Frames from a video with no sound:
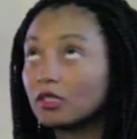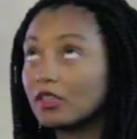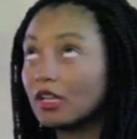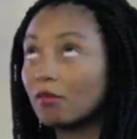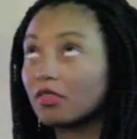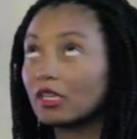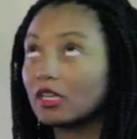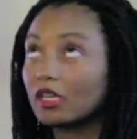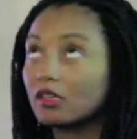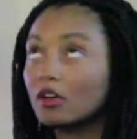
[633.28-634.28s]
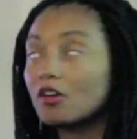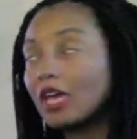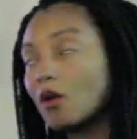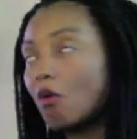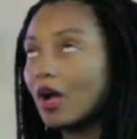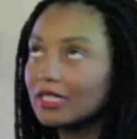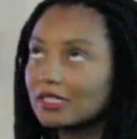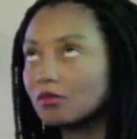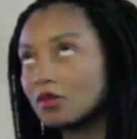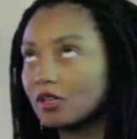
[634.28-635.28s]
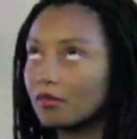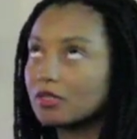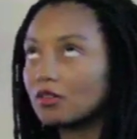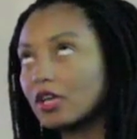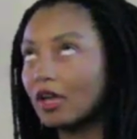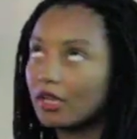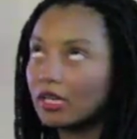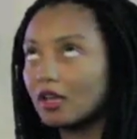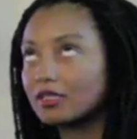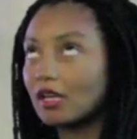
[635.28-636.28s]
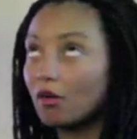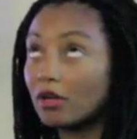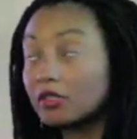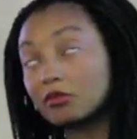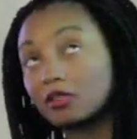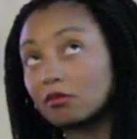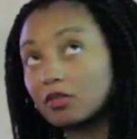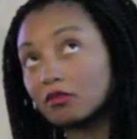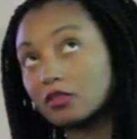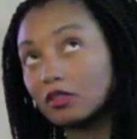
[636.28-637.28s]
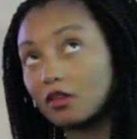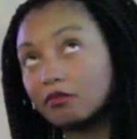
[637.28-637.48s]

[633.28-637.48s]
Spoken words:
Then I'm thinking, okay, why does he want to commit suicide? Okay, I can ask that, why does he want to commit suicide?